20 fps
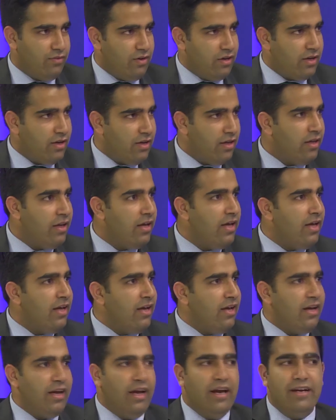working.
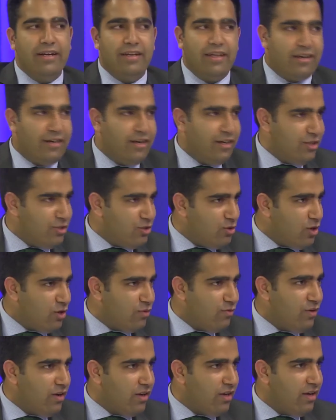Internet is
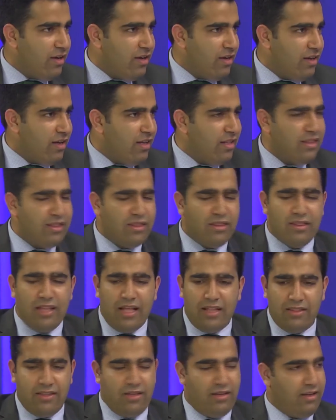not working.
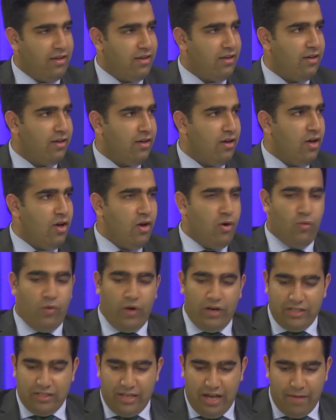Nothing.
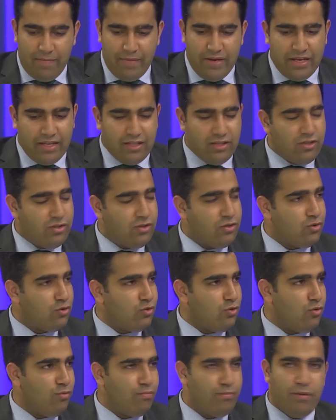What is happening in this
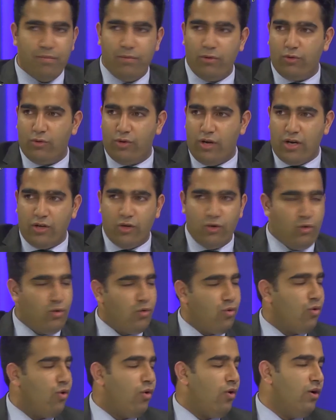room, people do not
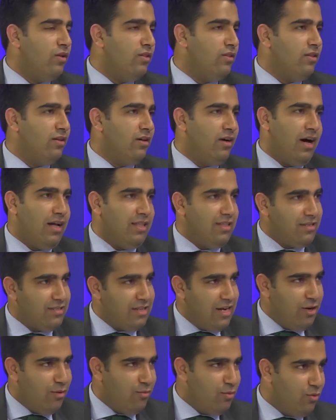know on the other
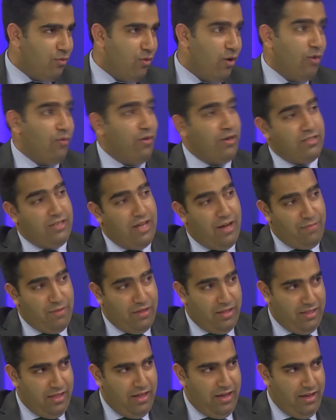side of the wall what is
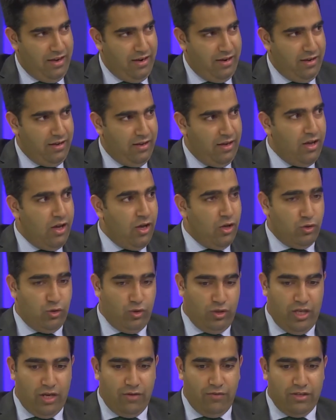happening there.
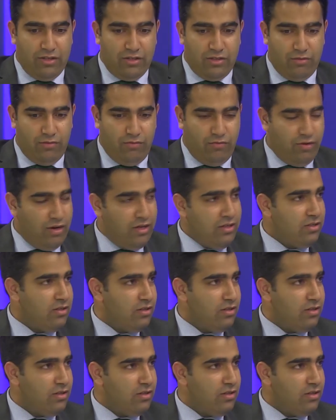So there is first.